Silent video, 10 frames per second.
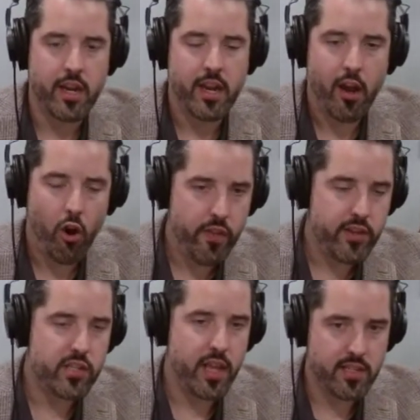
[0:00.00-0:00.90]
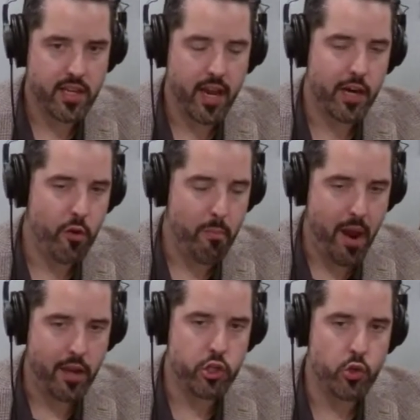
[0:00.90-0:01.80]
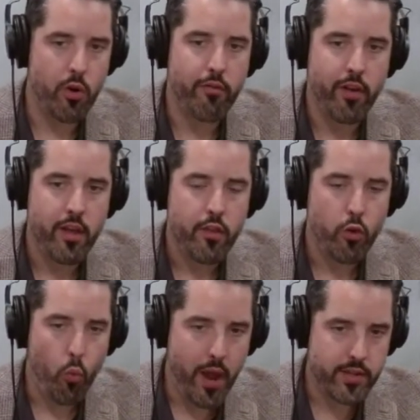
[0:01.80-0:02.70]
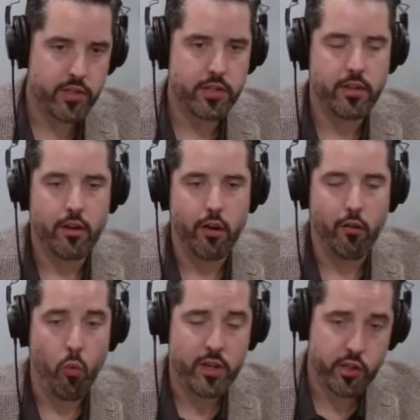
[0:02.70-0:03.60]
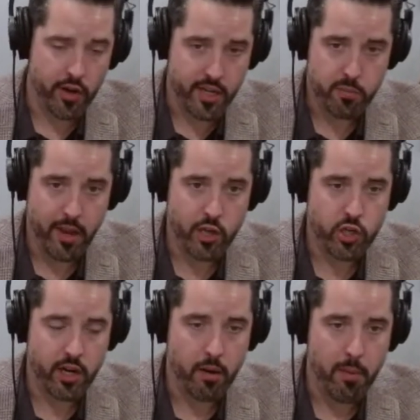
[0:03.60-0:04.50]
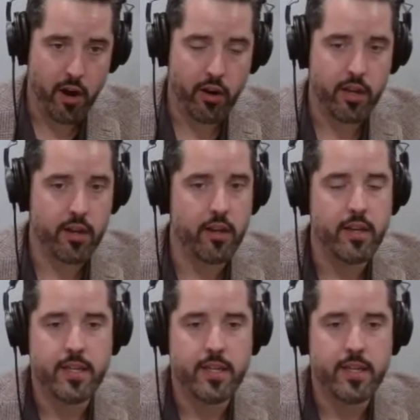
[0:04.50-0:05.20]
All these things that kind of remind you of the West, of Western expansion in America,